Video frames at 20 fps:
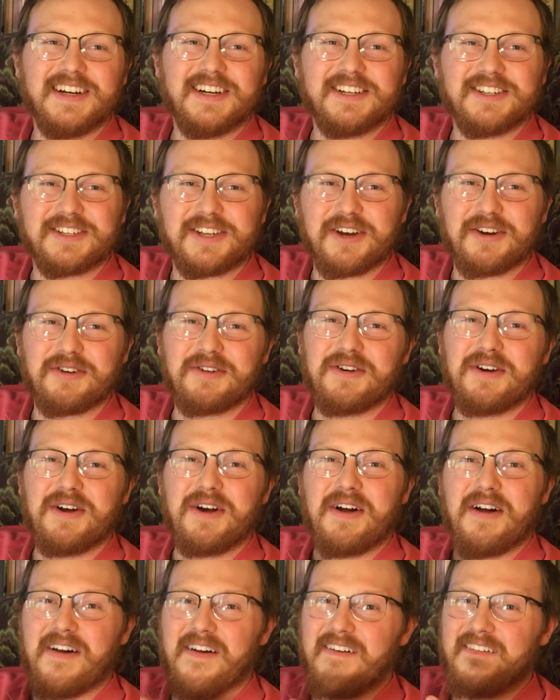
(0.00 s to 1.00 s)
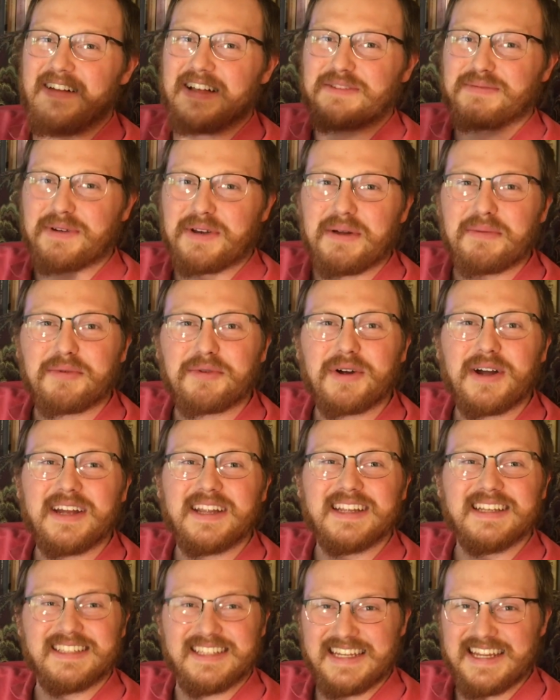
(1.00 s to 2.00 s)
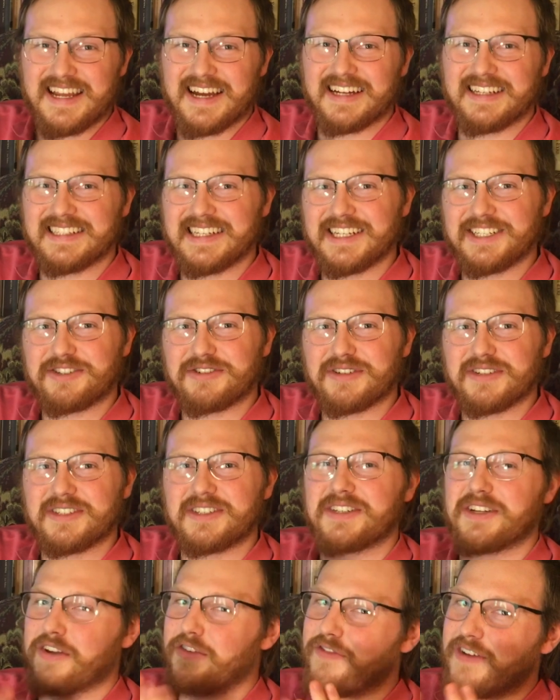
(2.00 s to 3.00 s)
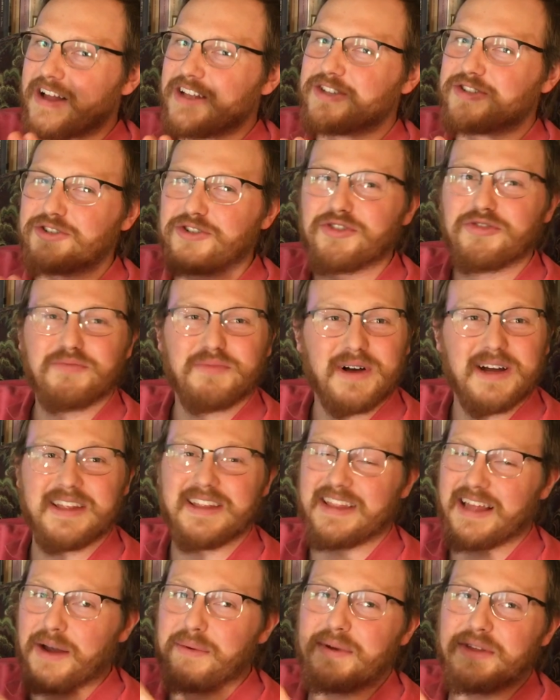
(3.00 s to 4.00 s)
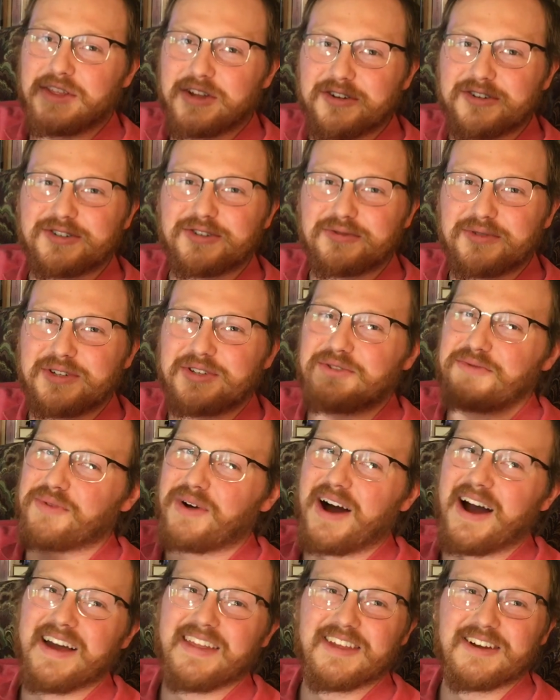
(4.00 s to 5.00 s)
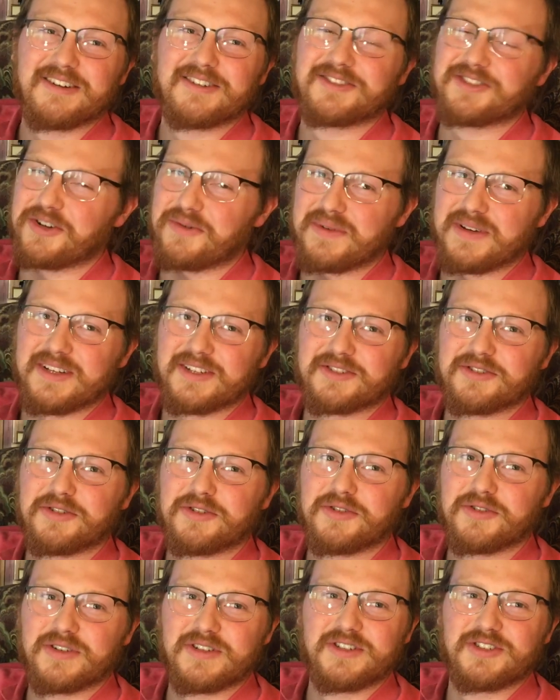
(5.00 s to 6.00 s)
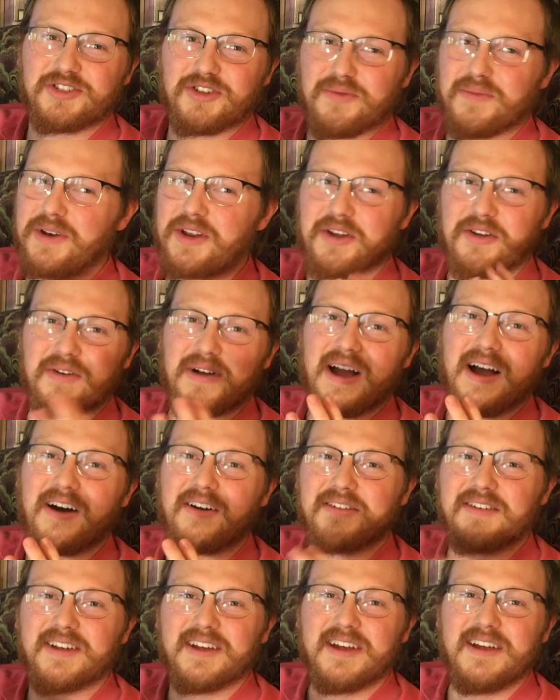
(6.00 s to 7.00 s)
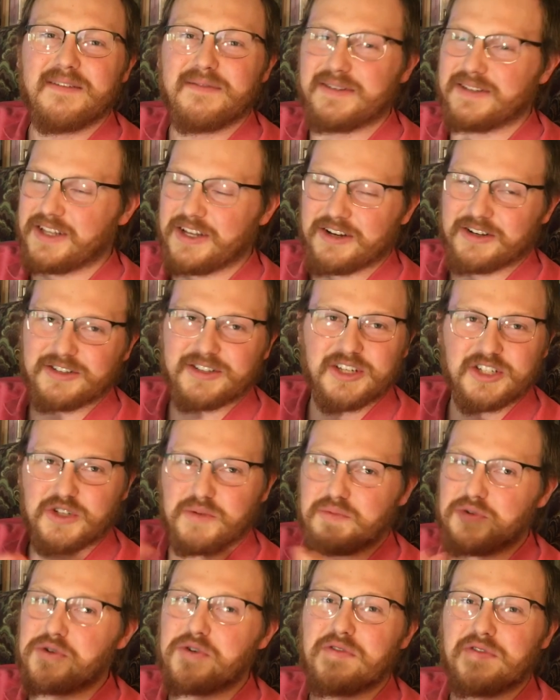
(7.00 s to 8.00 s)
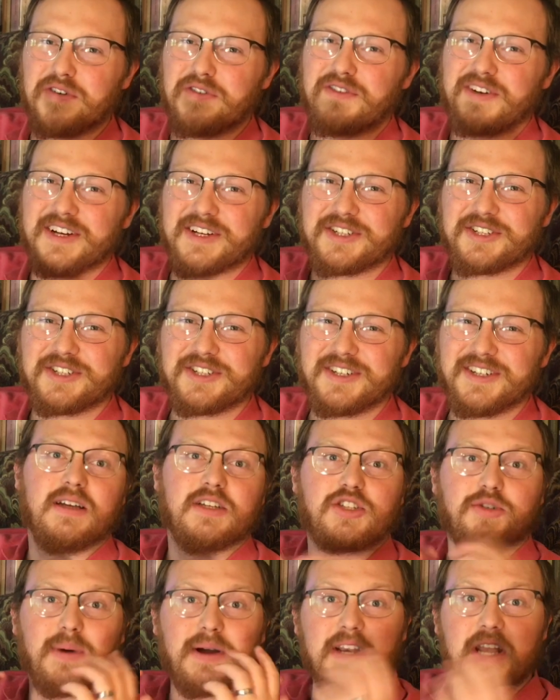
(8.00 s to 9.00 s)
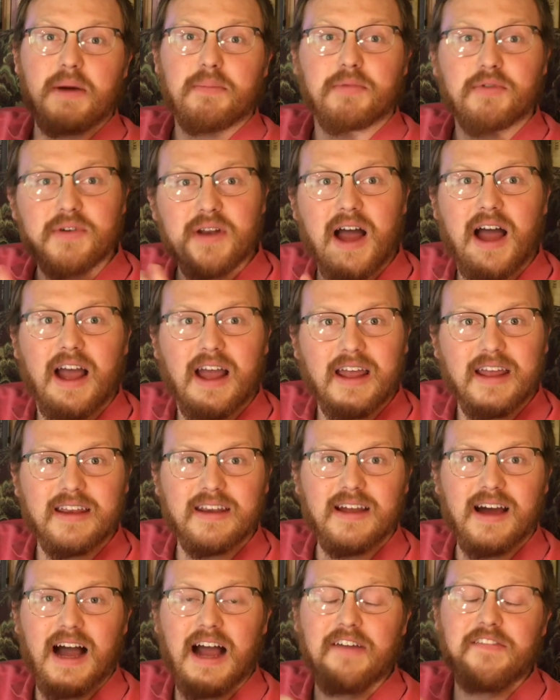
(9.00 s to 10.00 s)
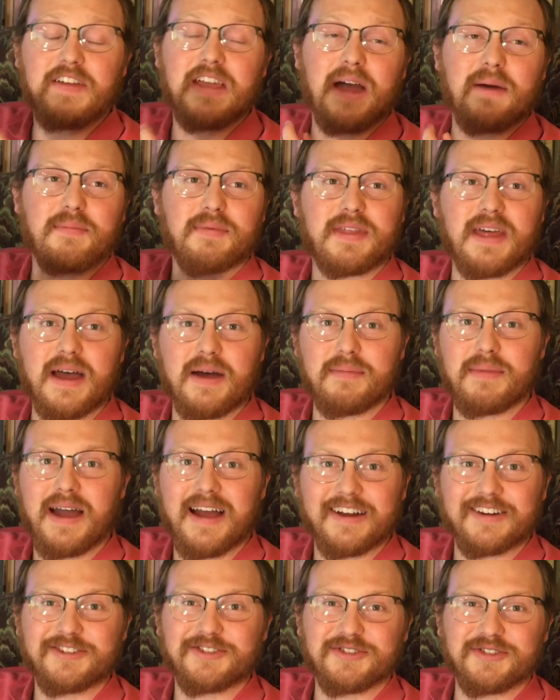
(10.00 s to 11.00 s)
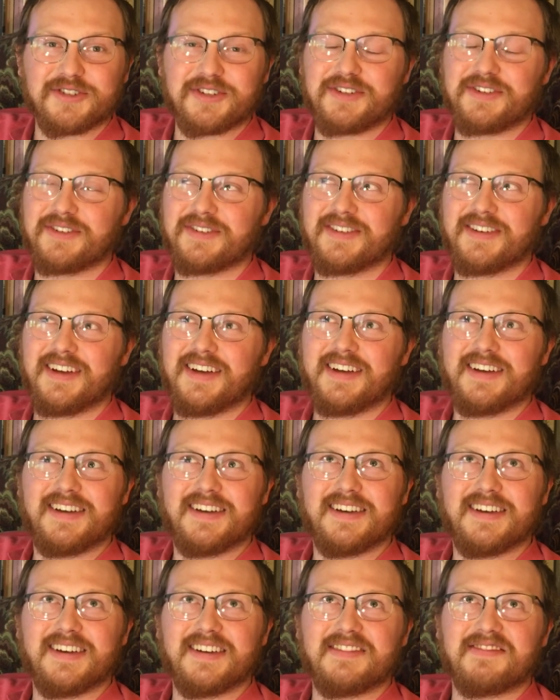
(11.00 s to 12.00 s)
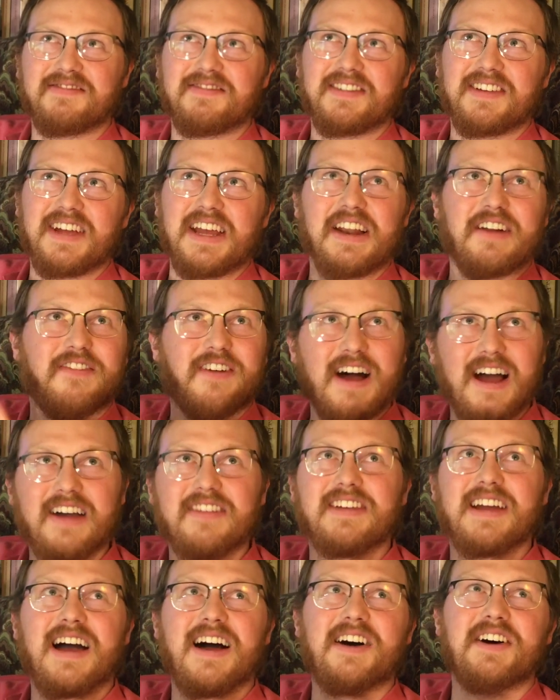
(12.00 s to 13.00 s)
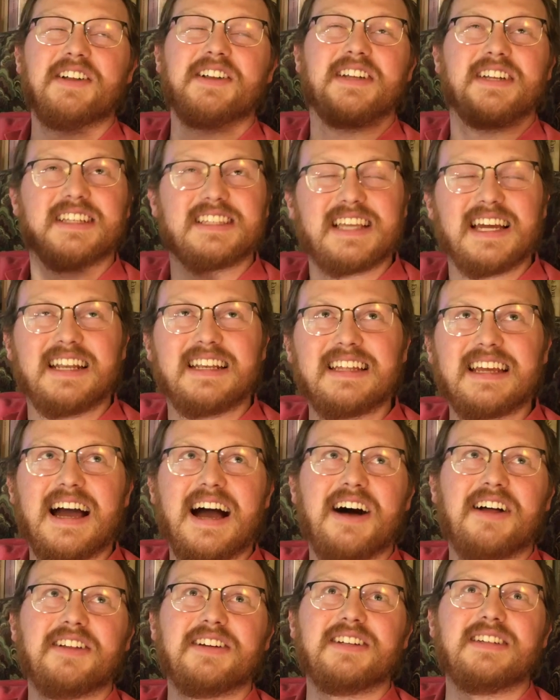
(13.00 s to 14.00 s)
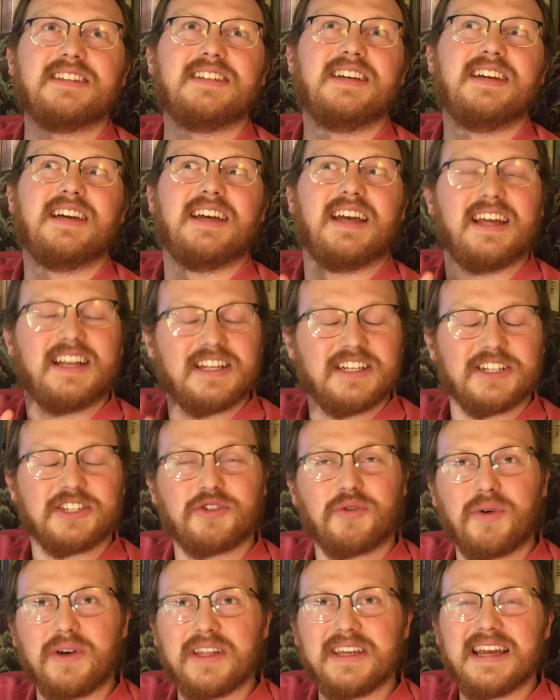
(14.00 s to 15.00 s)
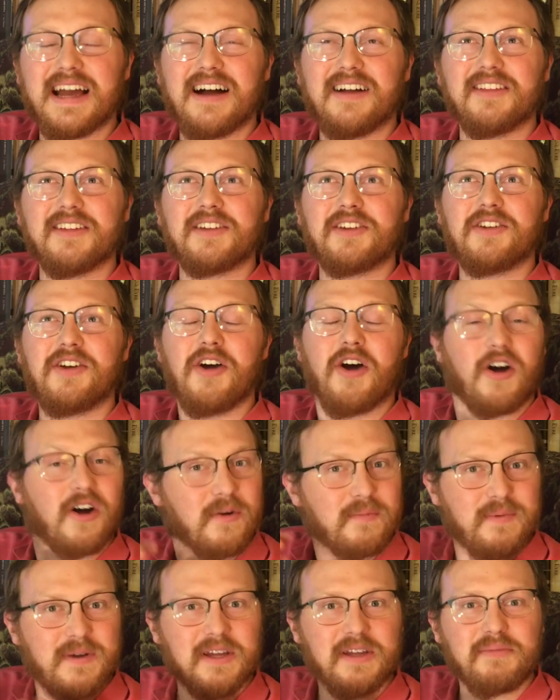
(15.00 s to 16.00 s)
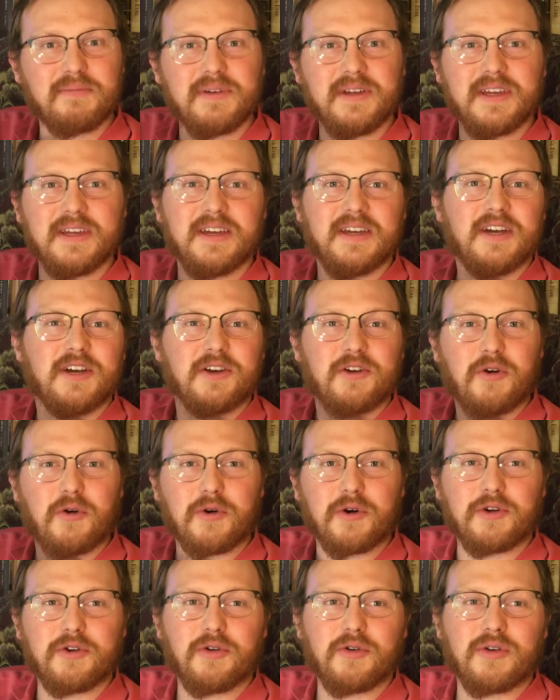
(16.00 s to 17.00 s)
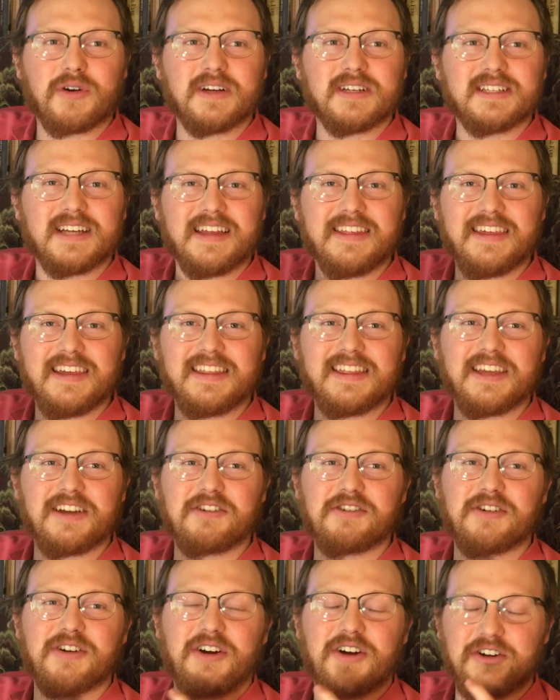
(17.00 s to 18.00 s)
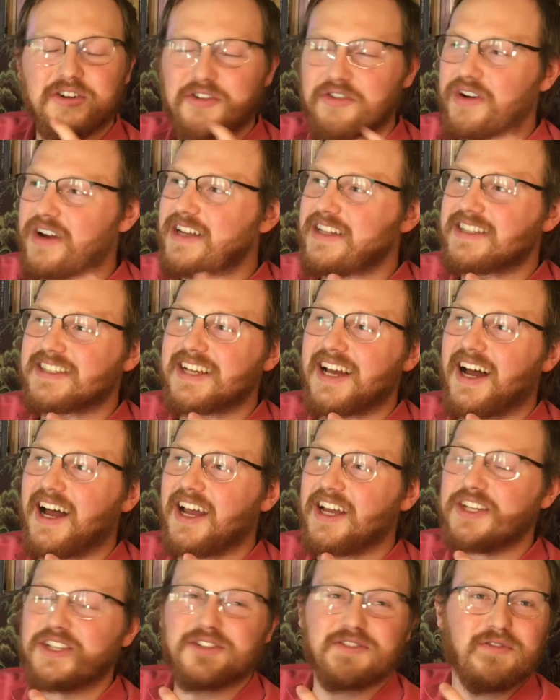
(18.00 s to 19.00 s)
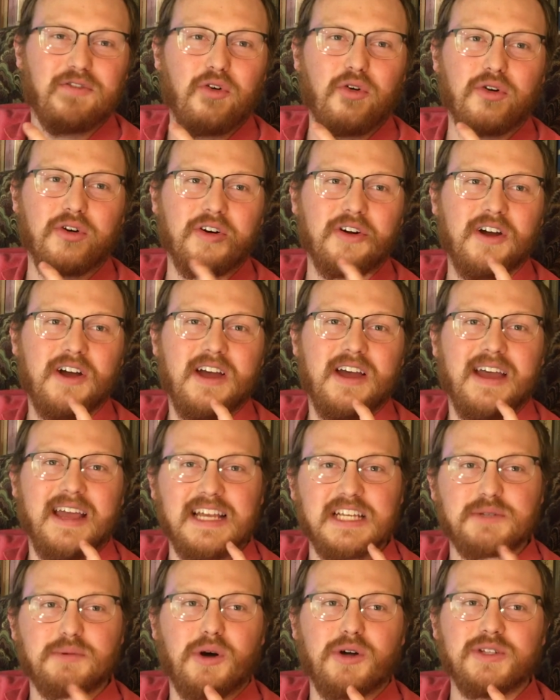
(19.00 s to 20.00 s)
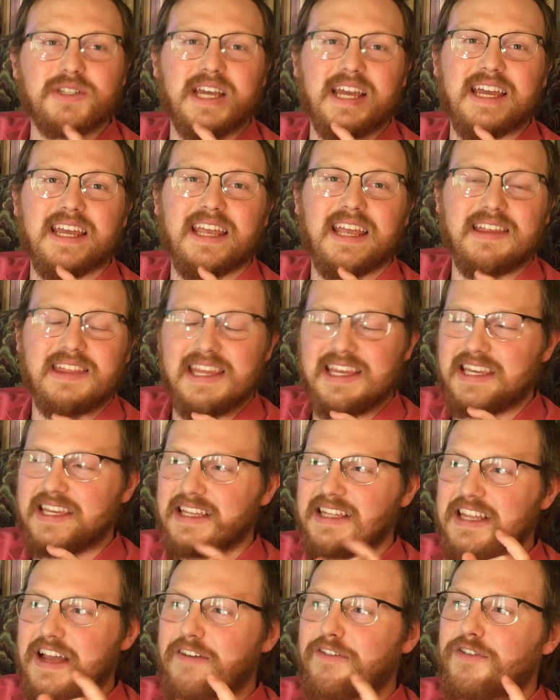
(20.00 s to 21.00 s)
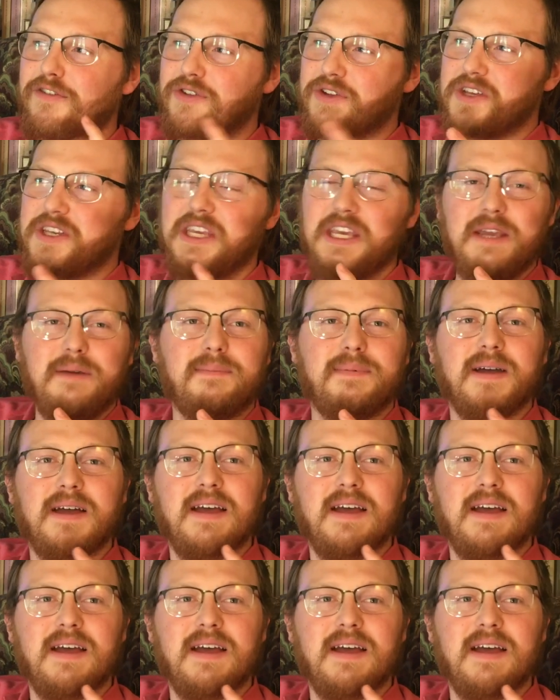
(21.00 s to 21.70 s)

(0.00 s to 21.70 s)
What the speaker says: So that's my number 8, is neon tetras. Conventional, but I mean, there's a reason why there are so many sold and so many around, because they are such a beautiful fish. So my number 9, I've kept them actually in a 5-gallon and a 10-gallon and then a 20-gallon, are pygmy corridoras. I think they're a great size for a small tank, and they definitely keep